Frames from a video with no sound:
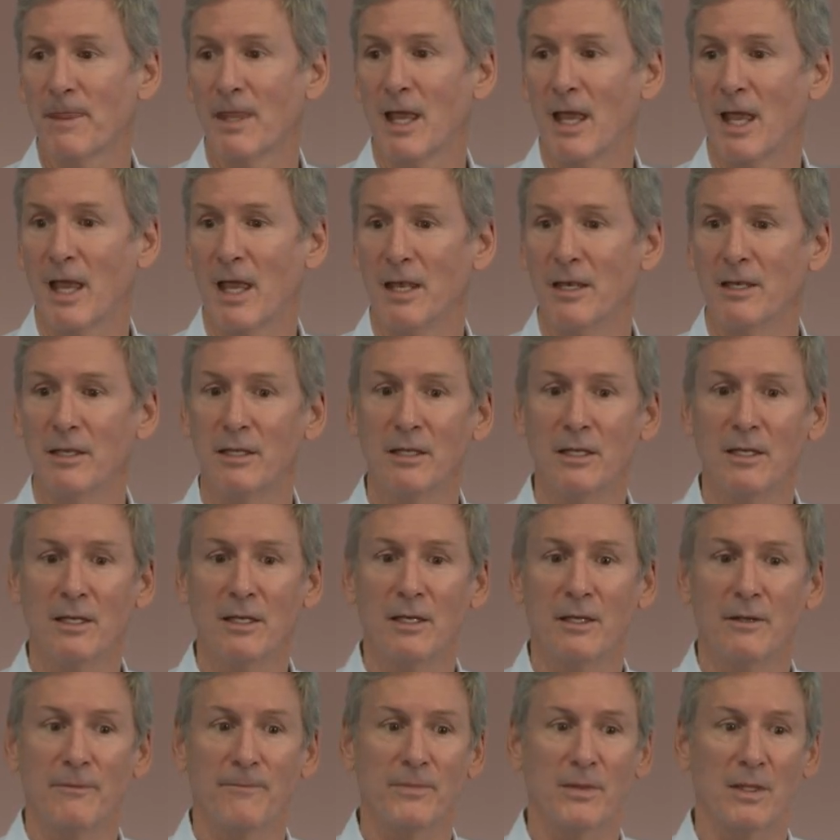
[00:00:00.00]
And,
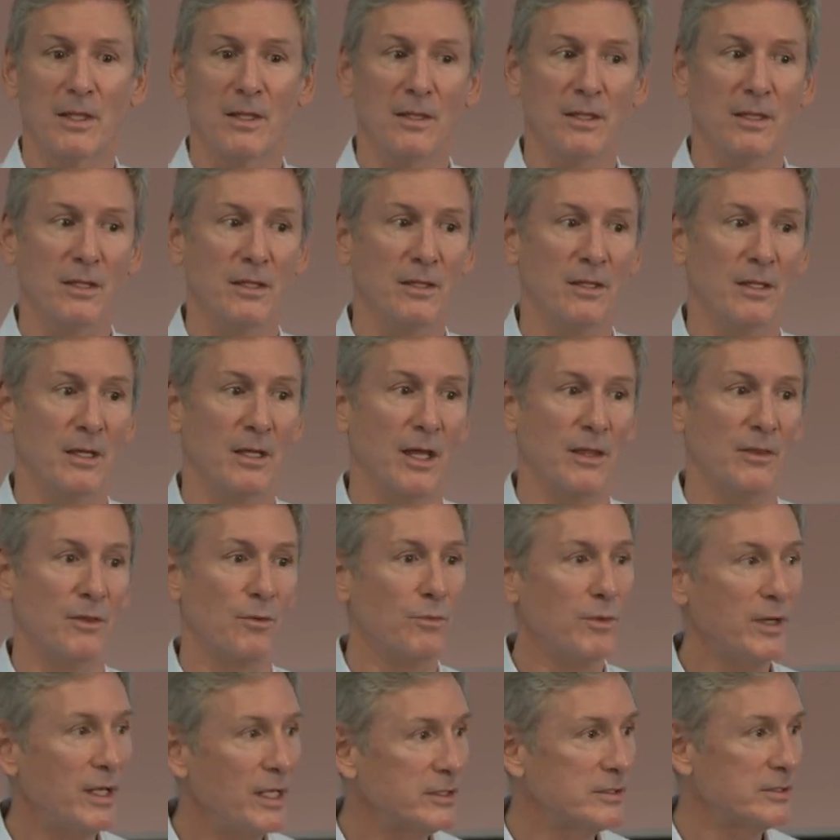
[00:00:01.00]
and
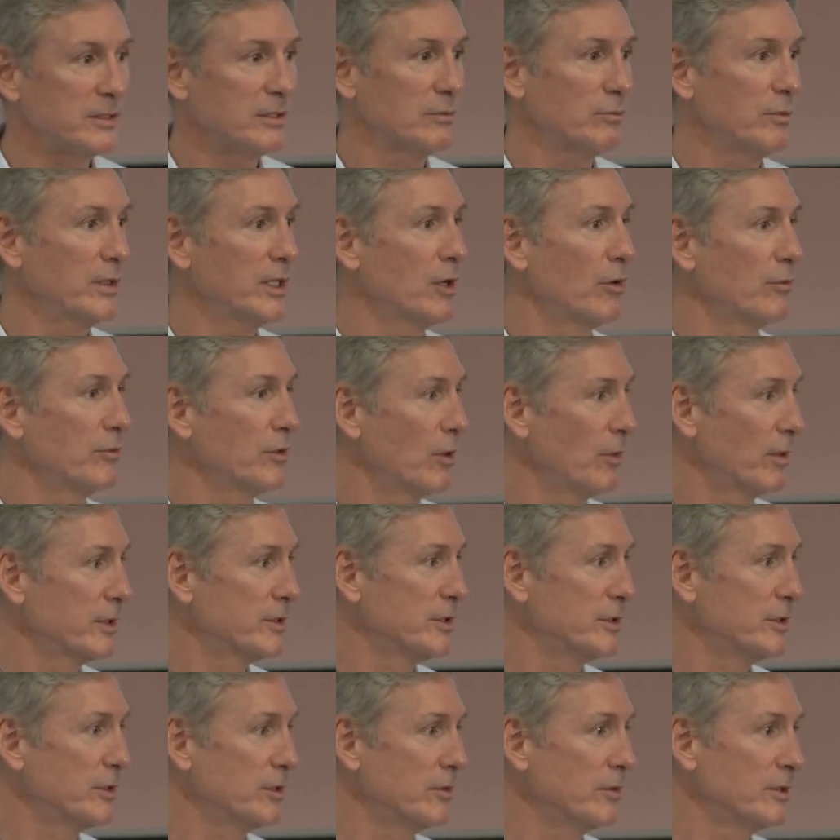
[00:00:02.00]
the reason we don't know what
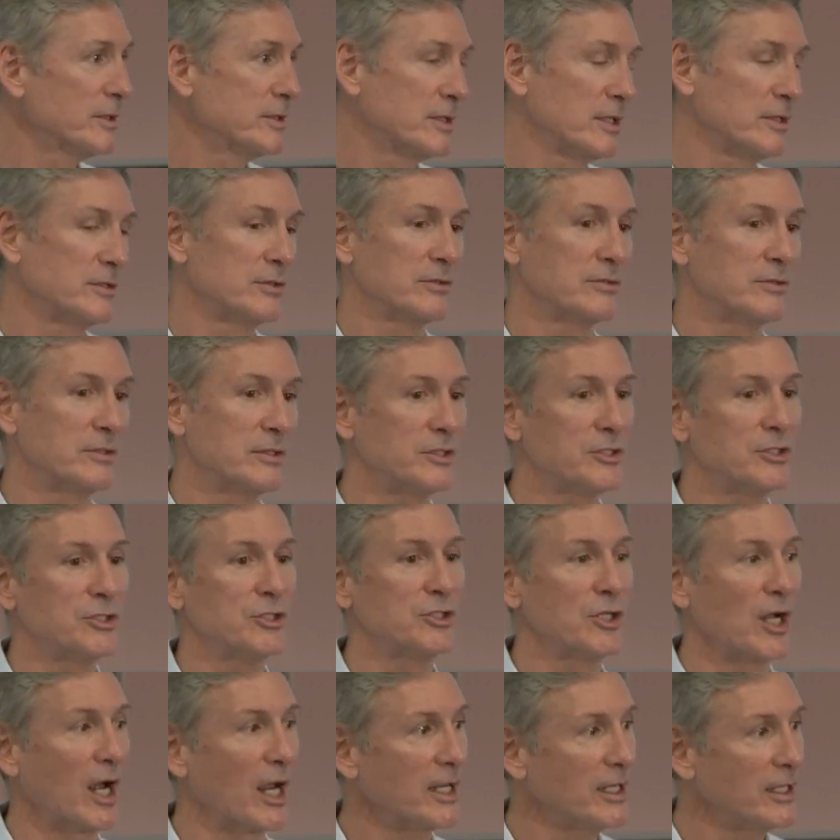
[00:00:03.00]
to do is because there's this
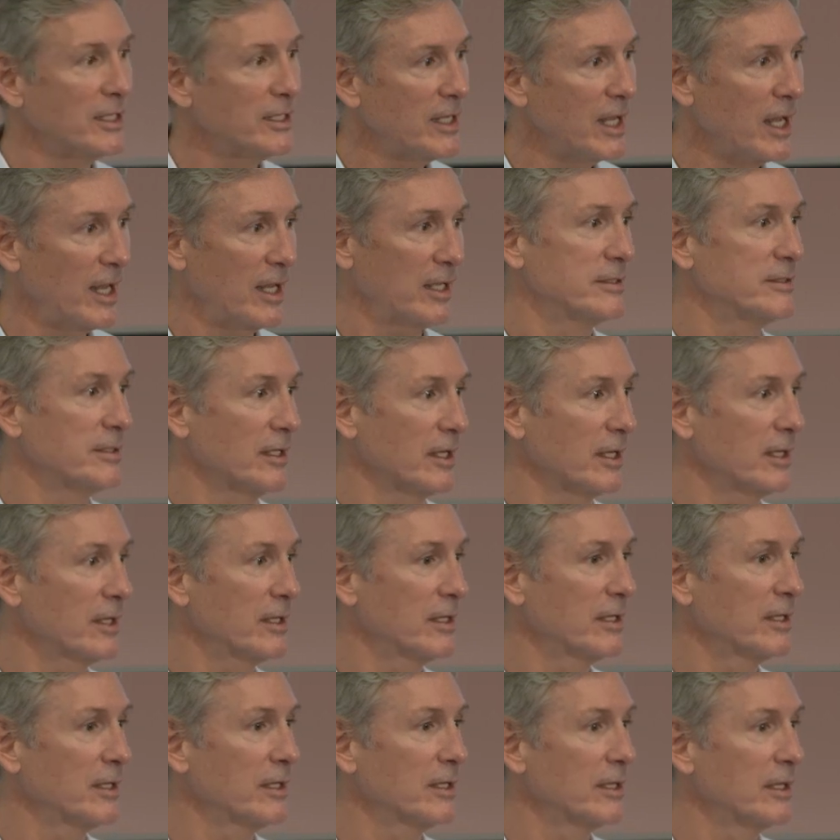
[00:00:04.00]

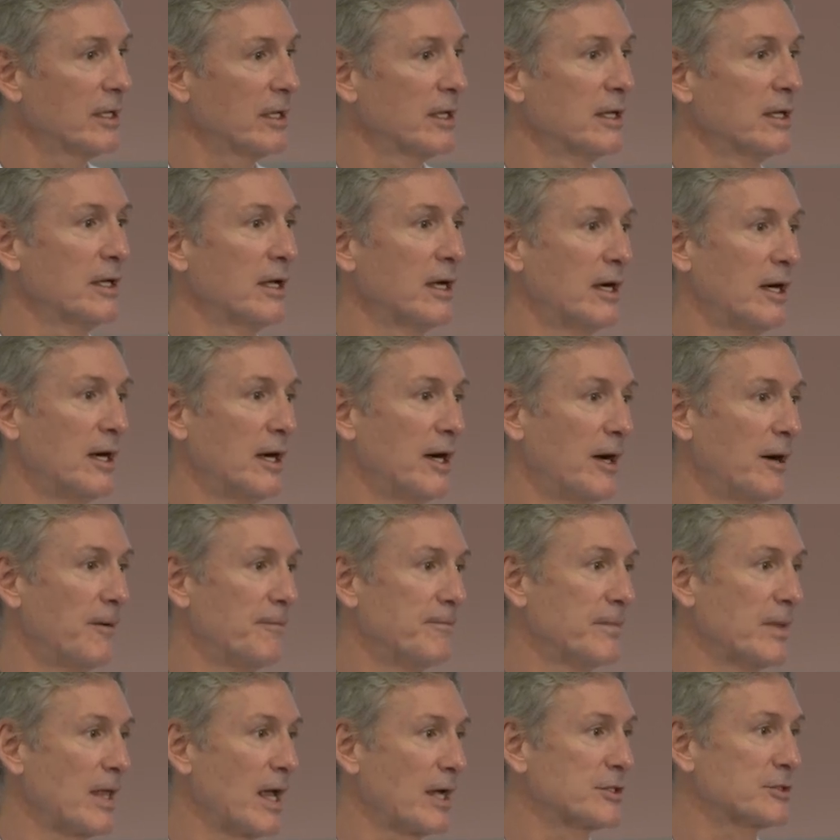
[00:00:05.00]
gigantic
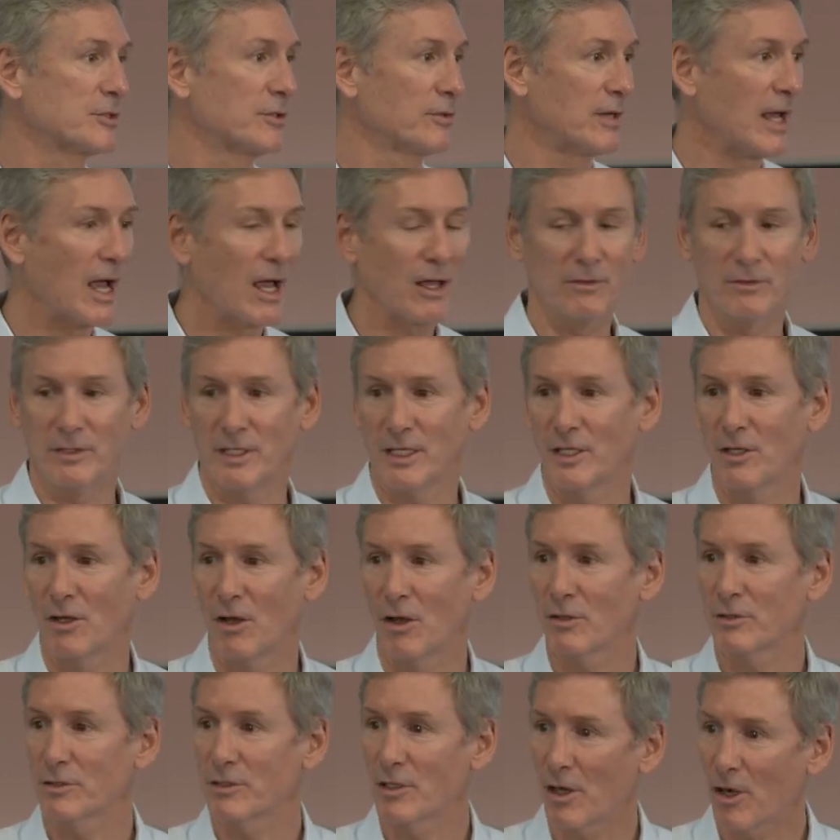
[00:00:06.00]
um, externality
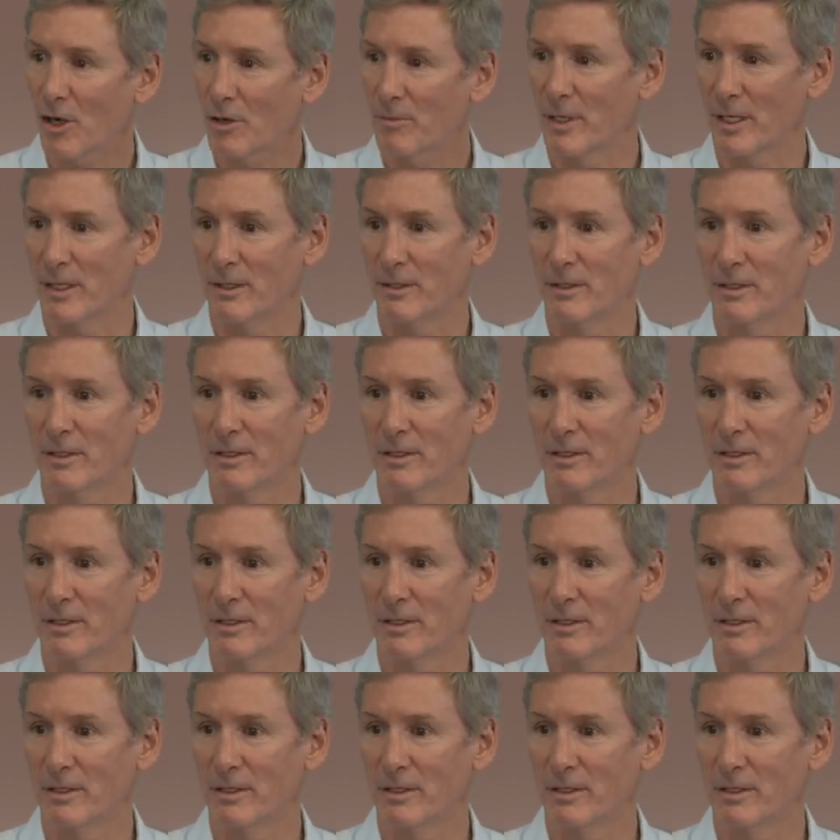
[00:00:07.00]
called carbon.